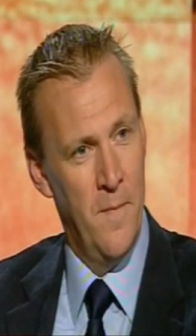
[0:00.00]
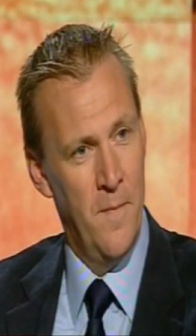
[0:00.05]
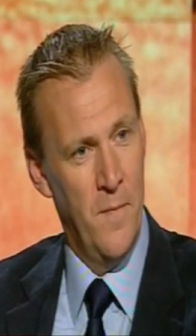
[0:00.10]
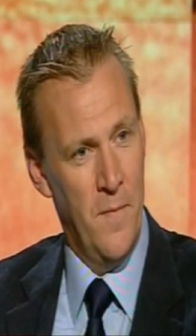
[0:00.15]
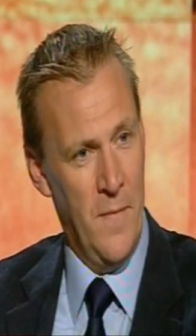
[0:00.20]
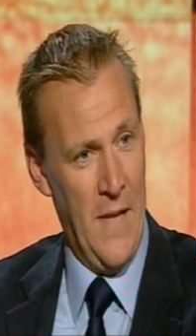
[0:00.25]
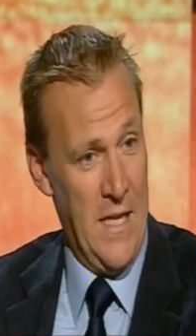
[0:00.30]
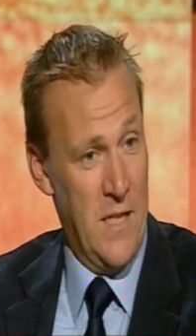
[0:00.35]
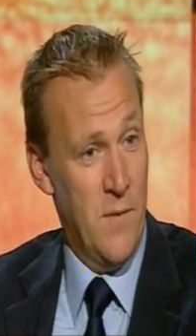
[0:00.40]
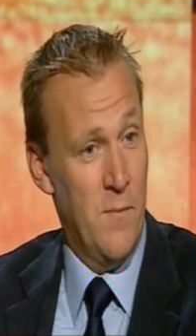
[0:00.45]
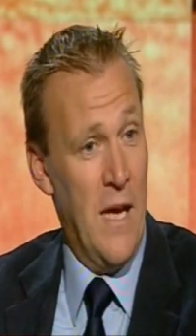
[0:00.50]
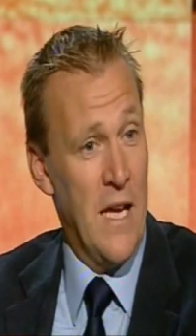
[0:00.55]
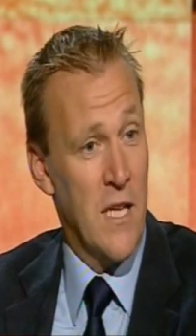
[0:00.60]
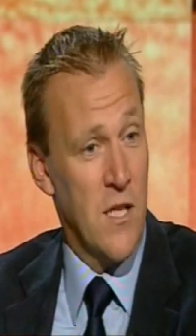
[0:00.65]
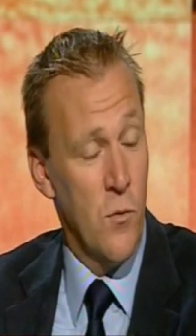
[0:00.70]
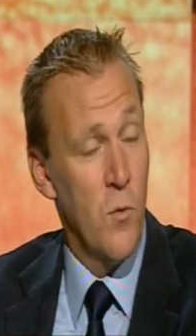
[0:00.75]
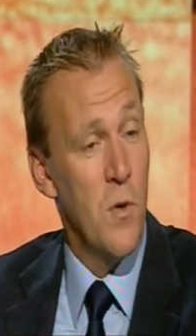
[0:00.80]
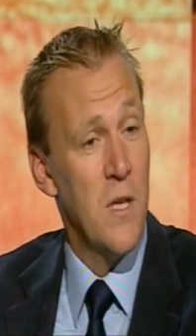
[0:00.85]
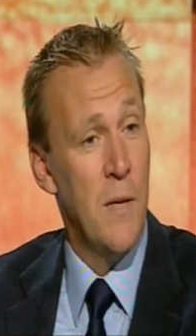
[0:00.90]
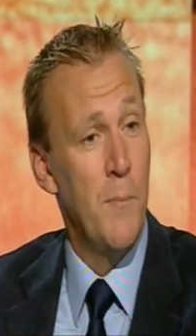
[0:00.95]
That's, that's
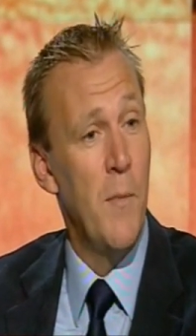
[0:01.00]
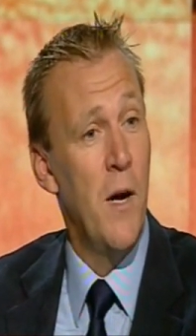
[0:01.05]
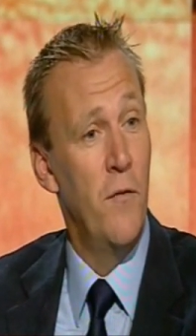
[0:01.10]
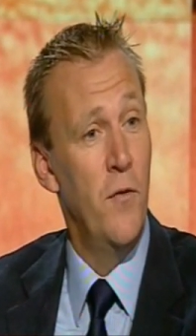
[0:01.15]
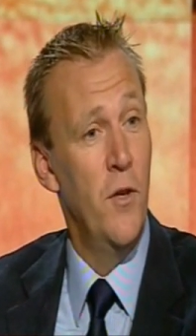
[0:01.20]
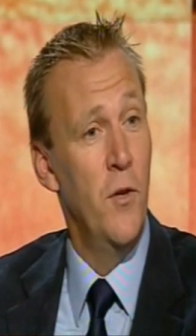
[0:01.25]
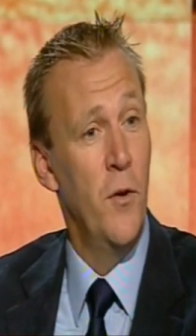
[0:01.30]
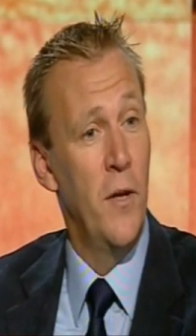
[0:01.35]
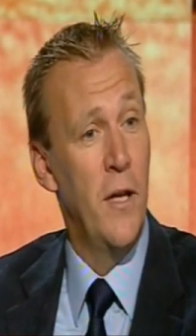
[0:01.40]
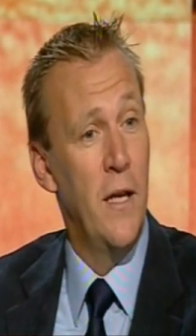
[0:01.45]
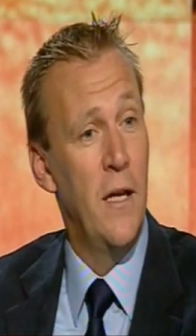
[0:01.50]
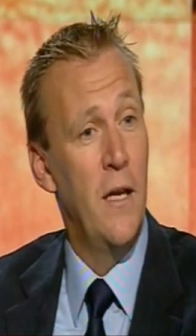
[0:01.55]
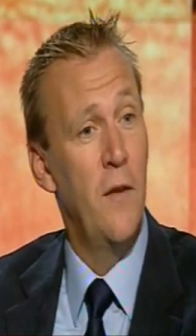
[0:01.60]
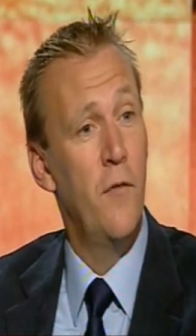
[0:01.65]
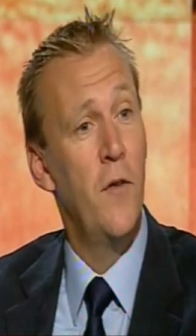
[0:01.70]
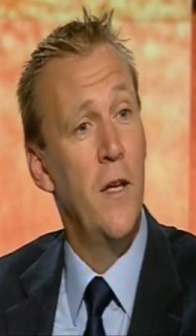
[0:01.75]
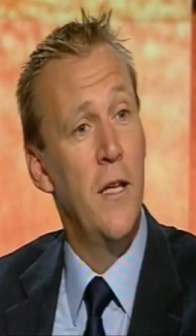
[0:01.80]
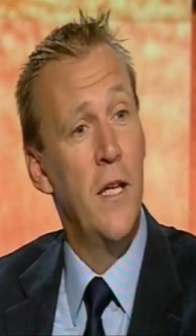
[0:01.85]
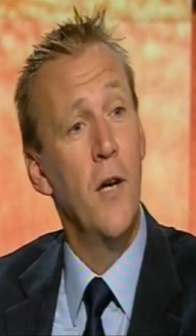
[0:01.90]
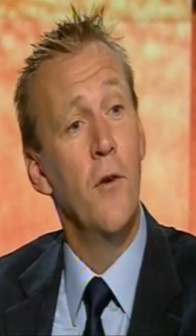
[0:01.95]
always my view on it. If
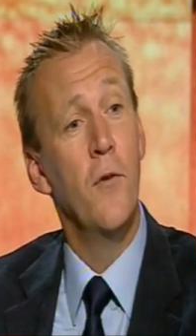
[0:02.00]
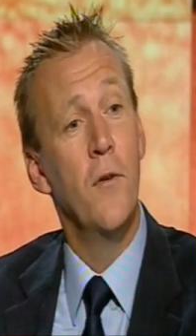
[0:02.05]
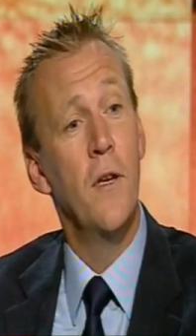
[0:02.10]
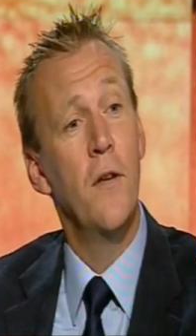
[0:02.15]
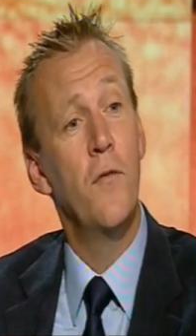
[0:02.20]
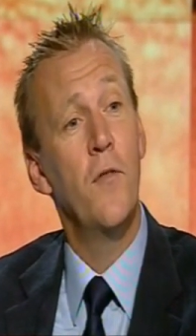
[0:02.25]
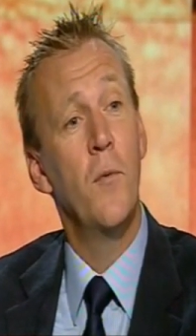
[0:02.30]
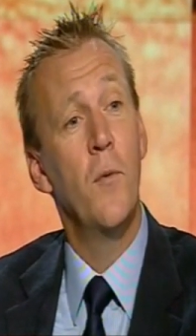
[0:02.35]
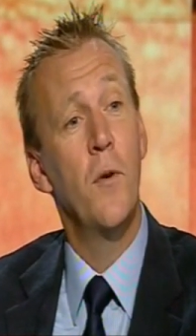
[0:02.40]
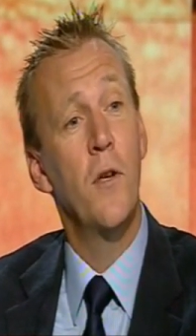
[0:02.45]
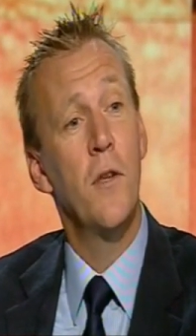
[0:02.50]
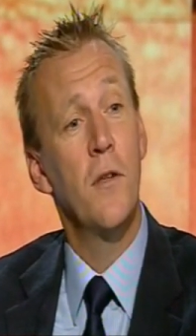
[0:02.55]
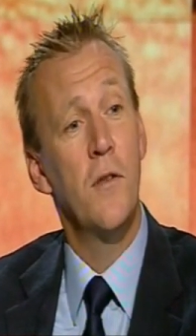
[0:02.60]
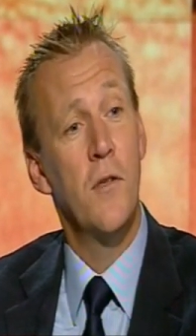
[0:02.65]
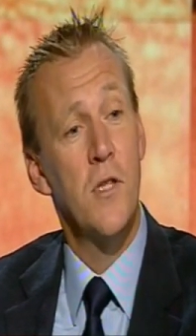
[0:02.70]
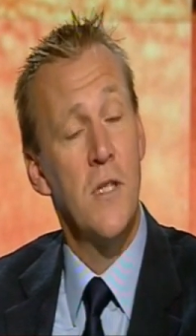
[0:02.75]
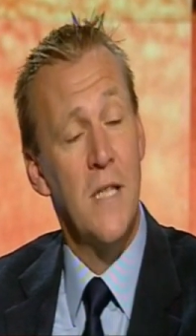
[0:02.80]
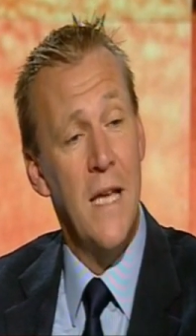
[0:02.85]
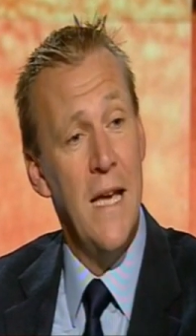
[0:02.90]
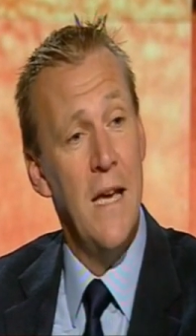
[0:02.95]
they don't, if they want to
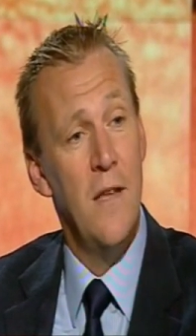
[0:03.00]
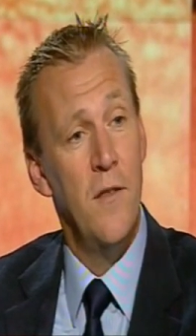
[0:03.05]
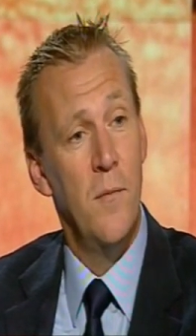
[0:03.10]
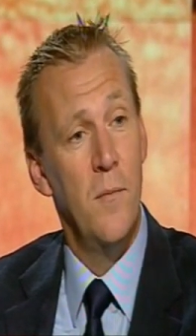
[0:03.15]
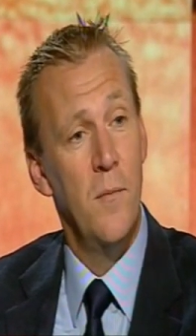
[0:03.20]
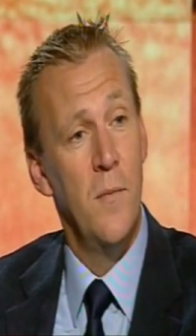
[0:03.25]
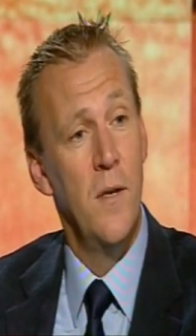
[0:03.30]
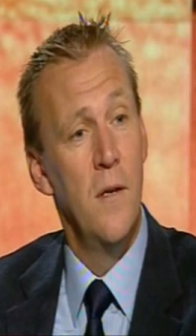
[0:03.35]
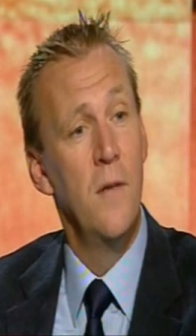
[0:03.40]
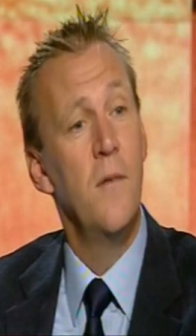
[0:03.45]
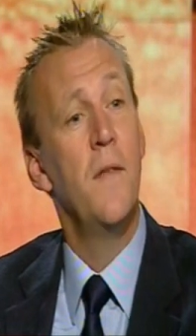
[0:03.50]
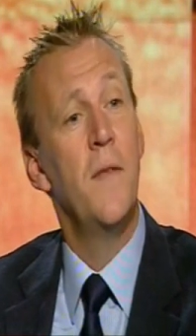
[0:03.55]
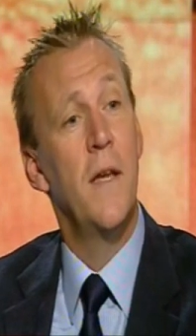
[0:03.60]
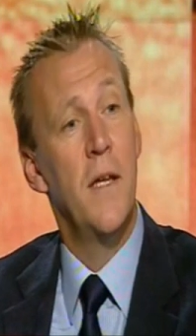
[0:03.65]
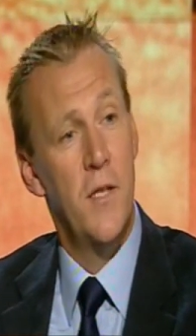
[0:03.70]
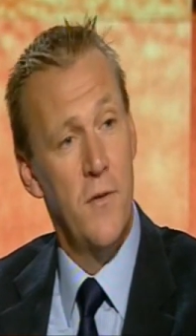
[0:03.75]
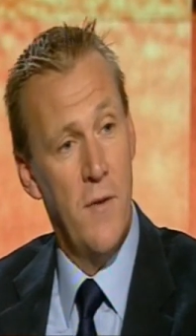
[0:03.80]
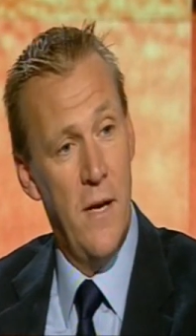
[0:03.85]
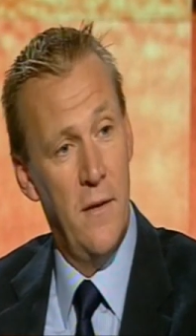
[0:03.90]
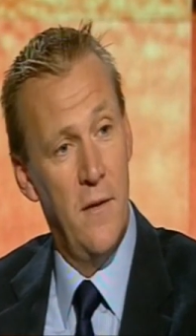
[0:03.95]
scare them, then they
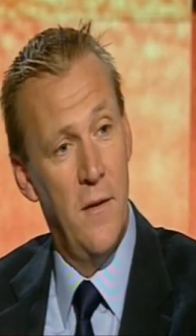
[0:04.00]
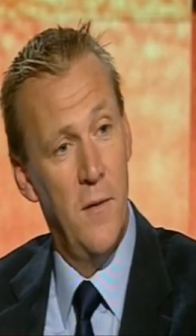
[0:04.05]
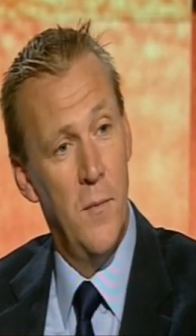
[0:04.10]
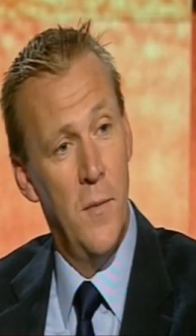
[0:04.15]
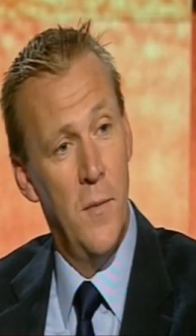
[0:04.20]
threaten them.